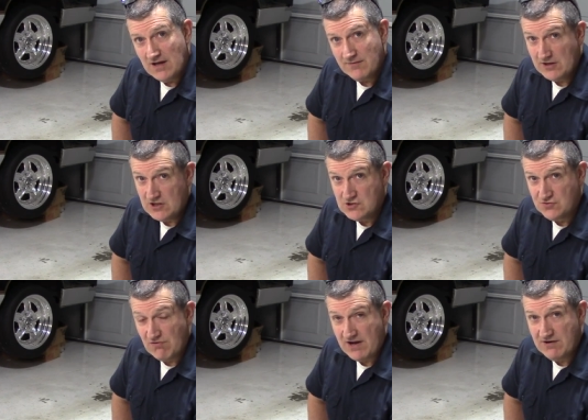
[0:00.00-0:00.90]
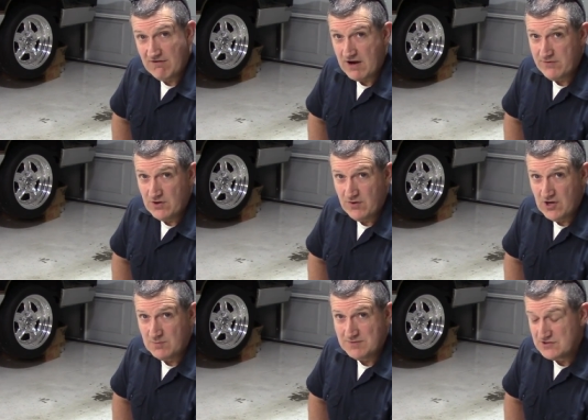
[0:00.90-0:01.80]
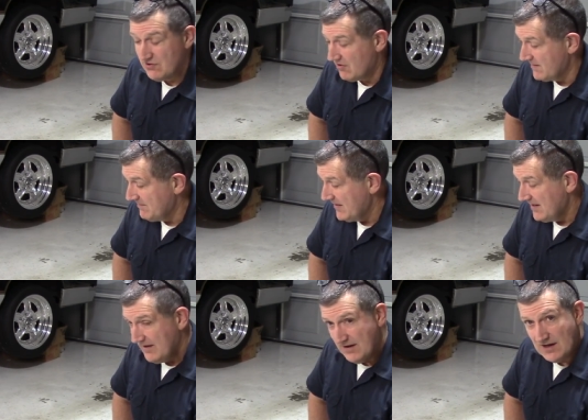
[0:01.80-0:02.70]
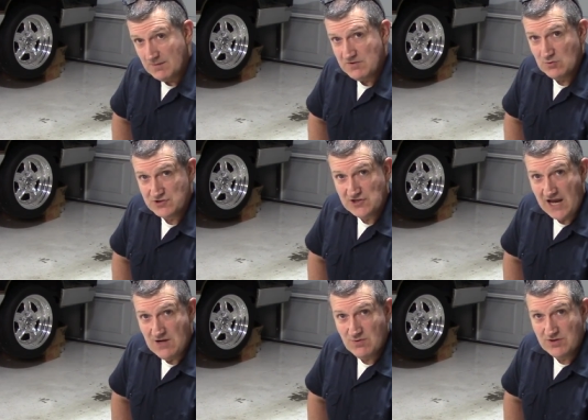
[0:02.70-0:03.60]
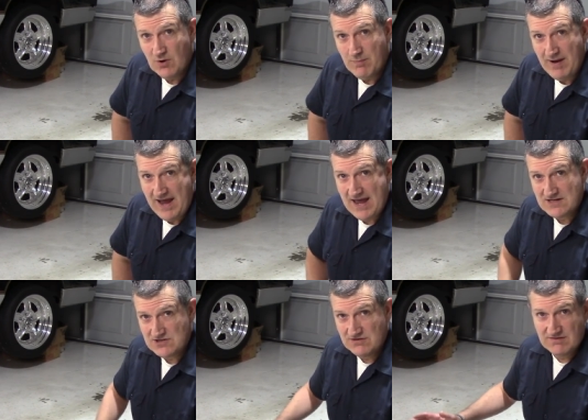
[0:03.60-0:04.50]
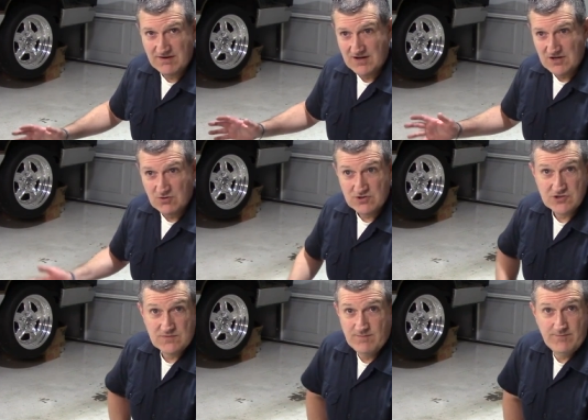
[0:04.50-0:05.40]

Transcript: I mean, kids are riding around with no helmets on. Um, you were skating with no pads and you were just